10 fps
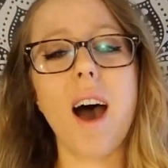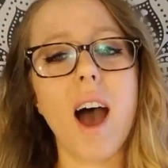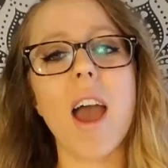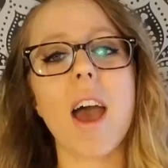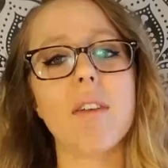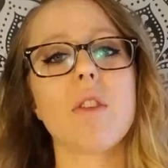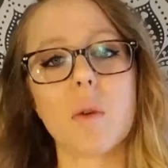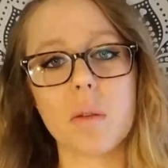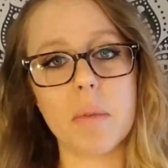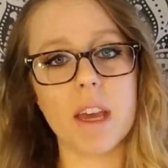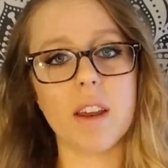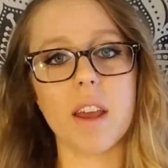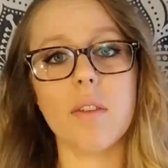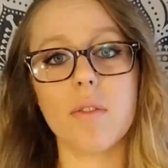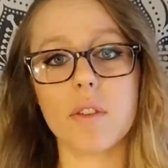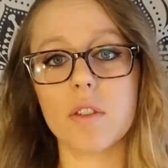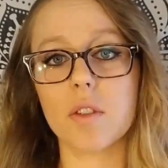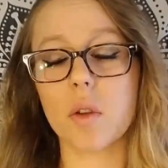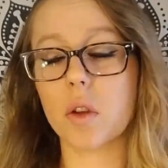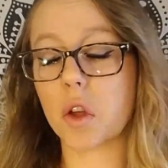I have to admit, it
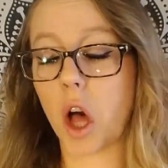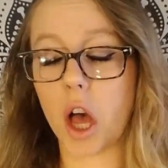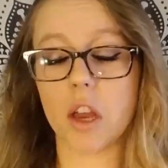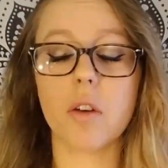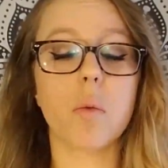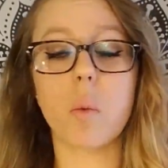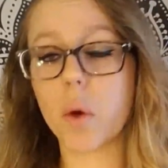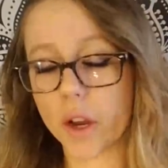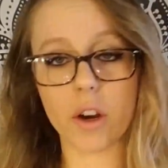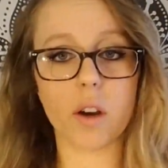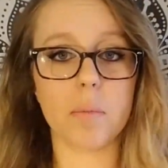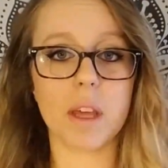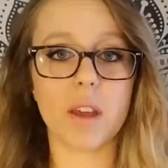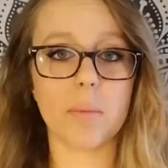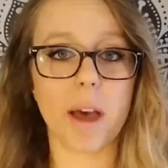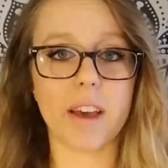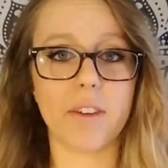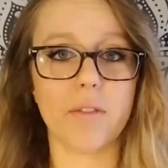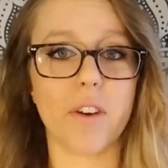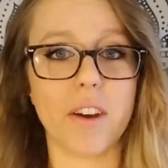feels kind of weird being back
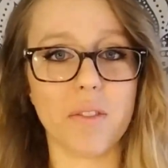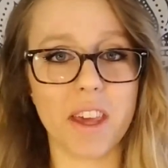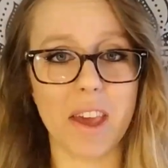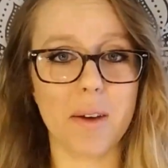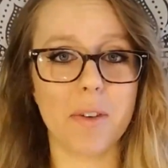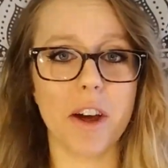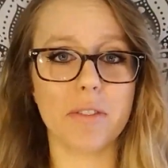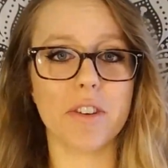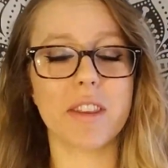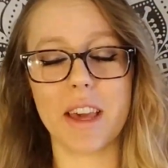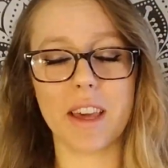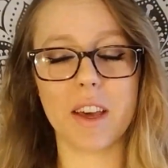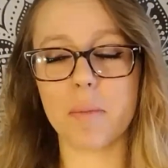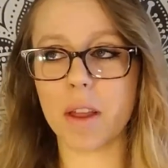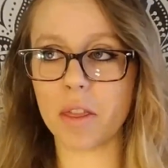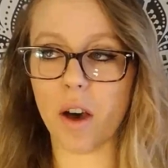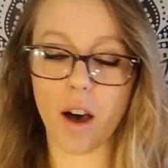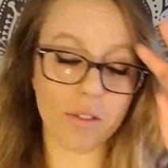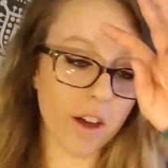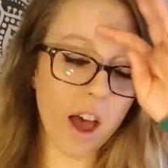in front of a camera after taking a month
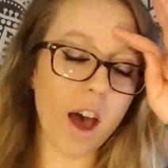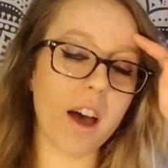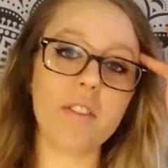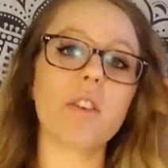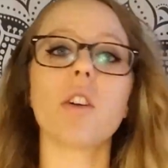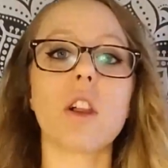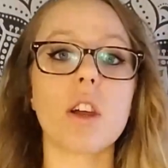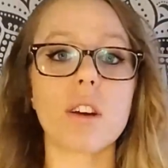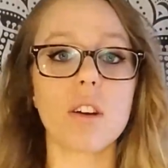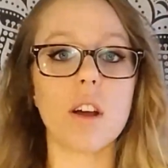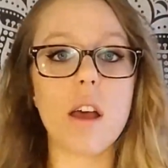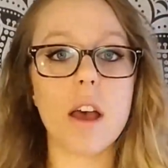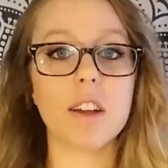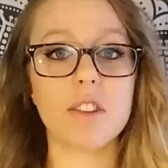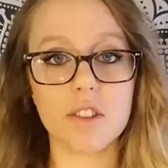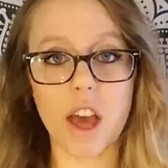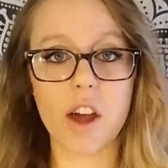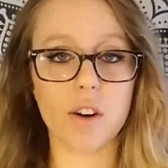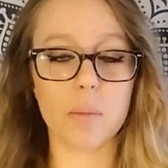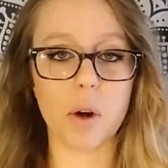off. I feel a little
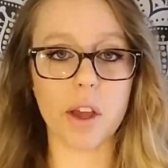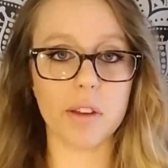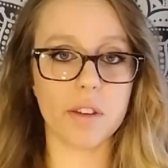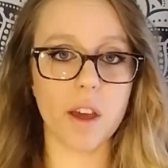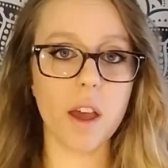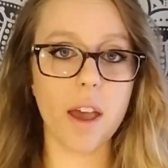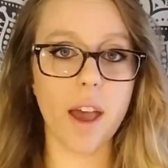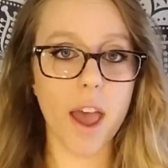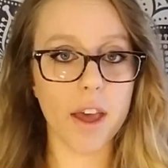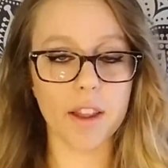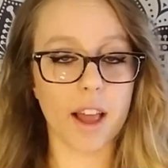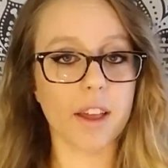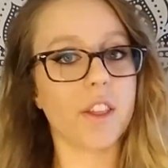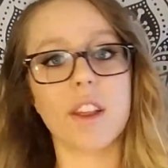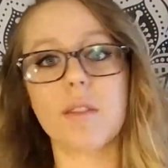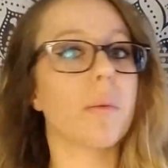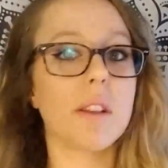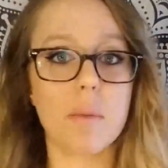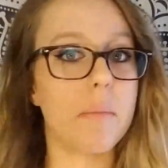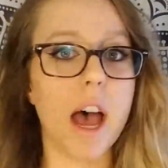scatterbrained and like this
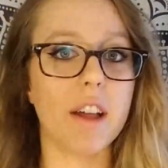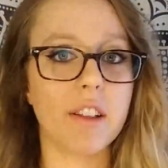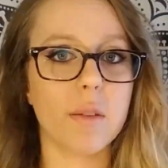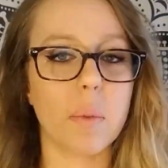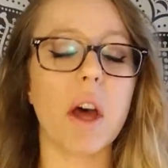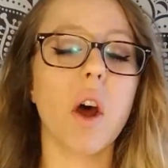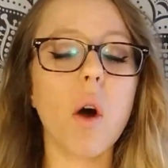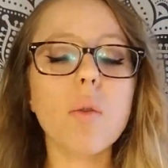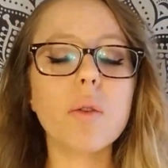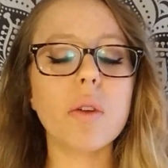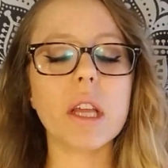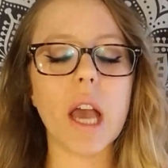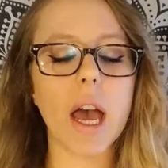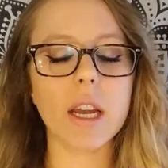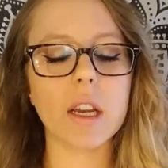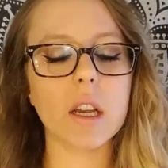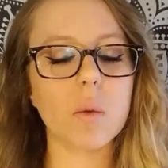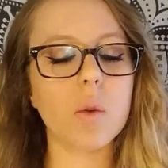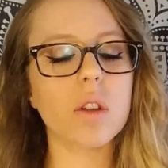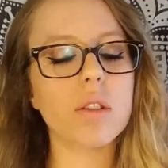was a mess, but hopefully
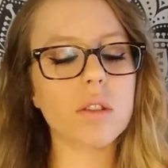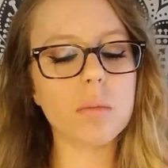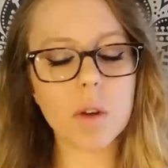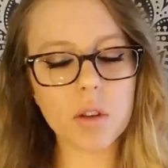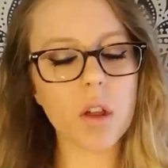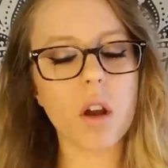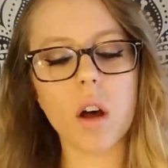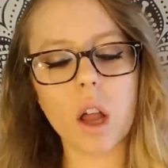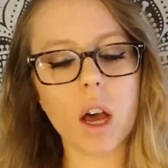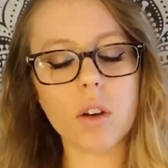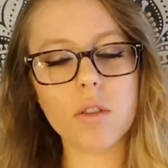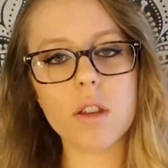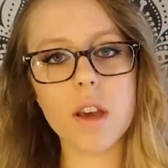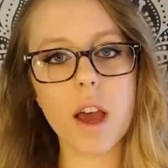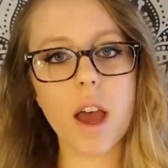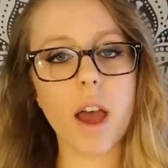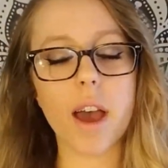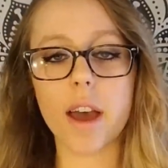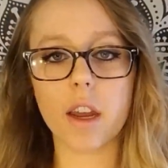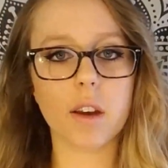editing will smooth it all out
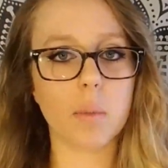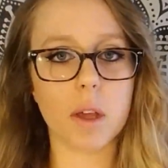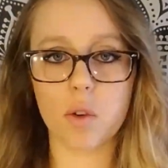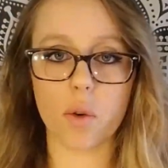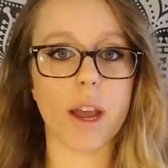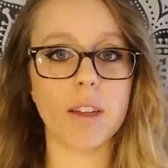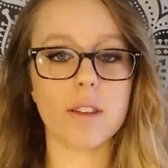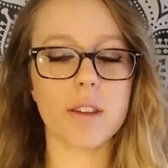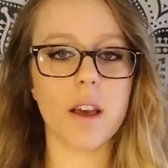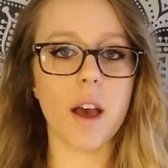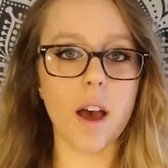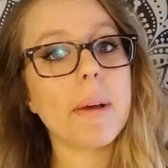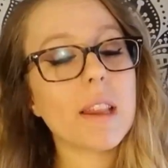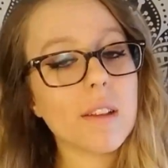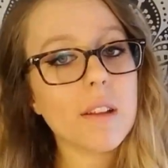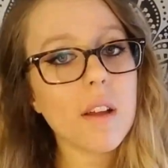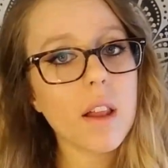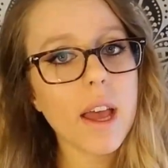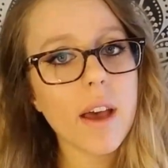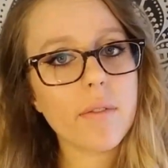and it'll be great. But this is
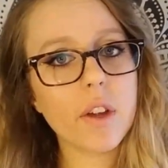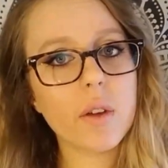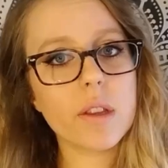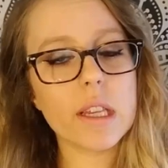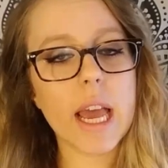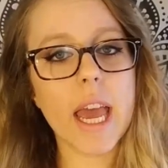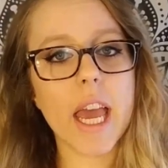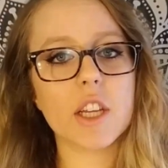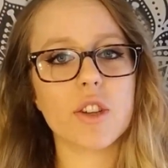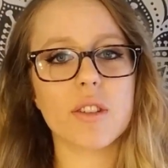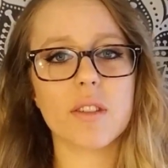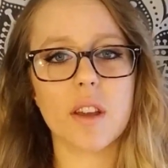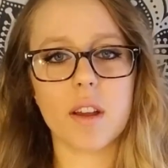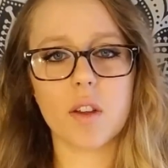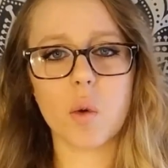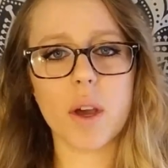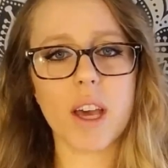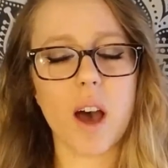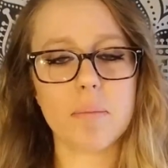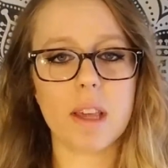all I have for you today. Just a
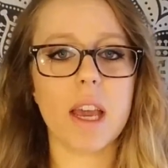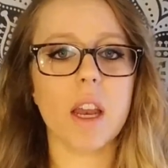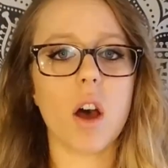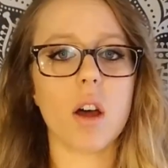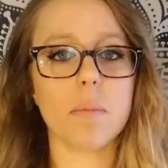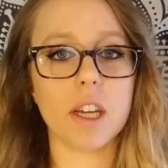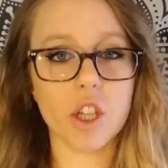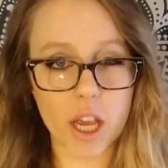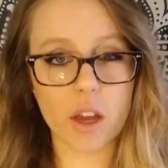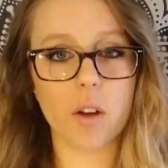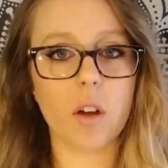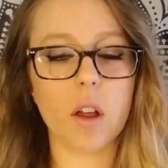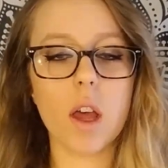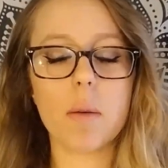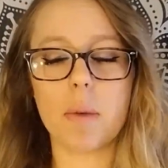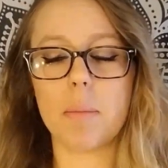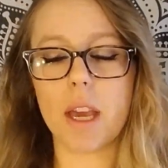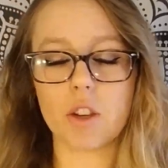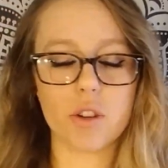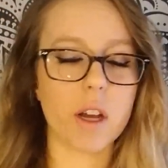quick update on my channel, my
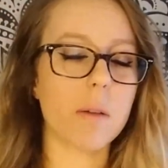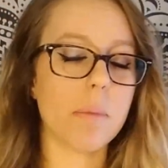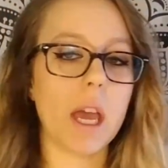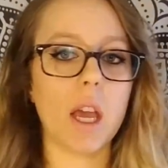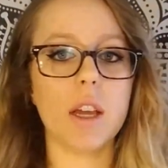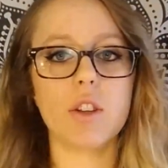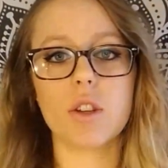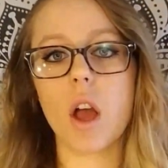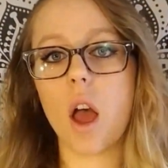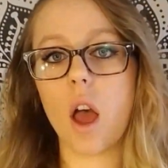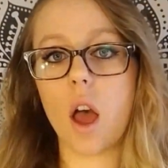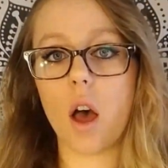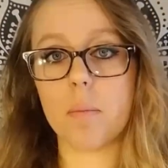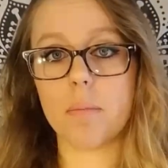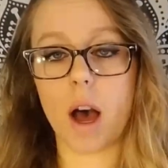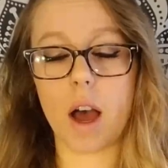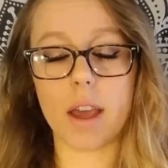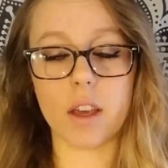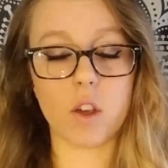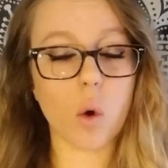Patreon page,
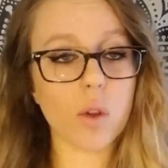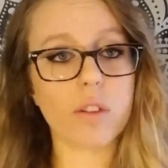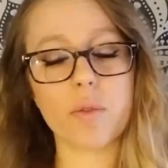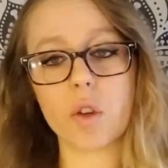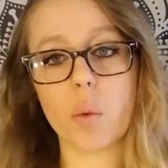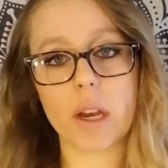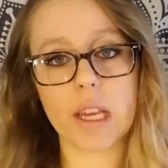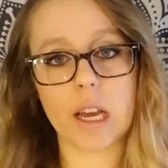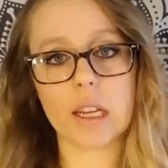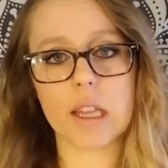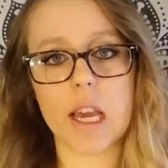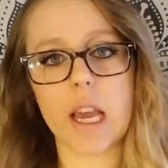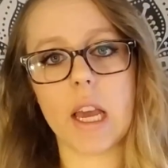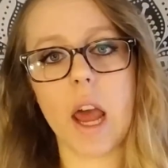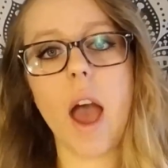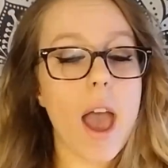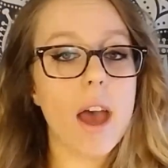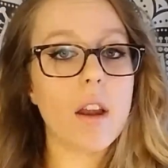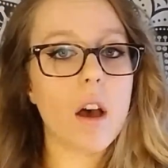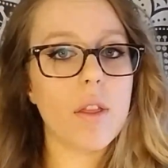my goals for 2019,
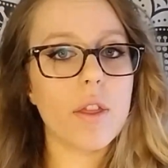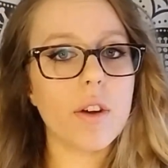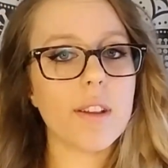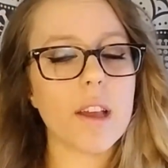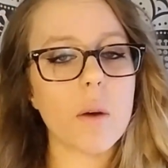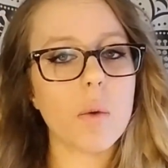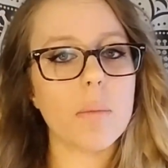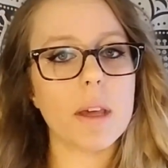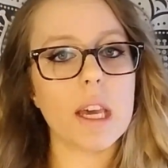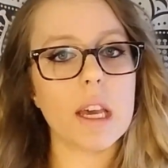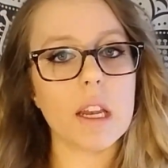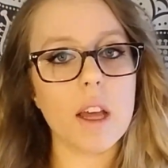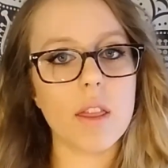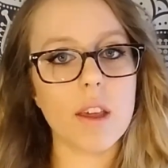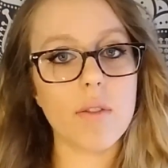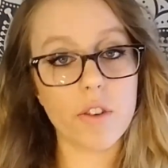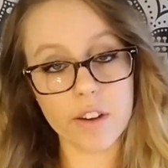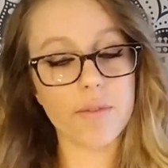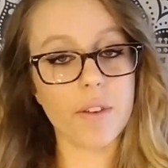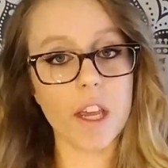and on Thursday we'll begin the
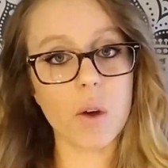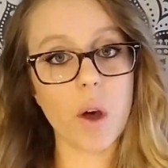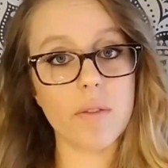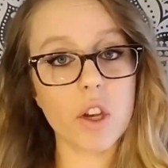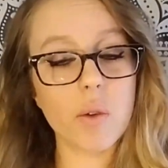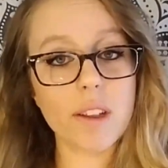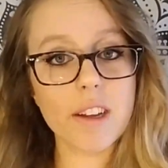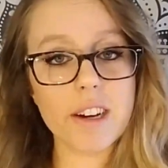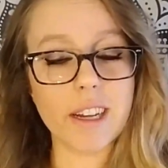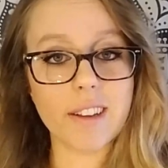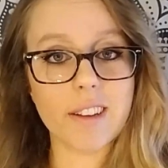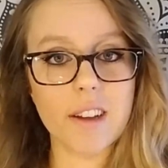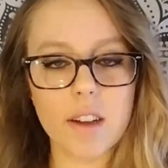first video of a new series.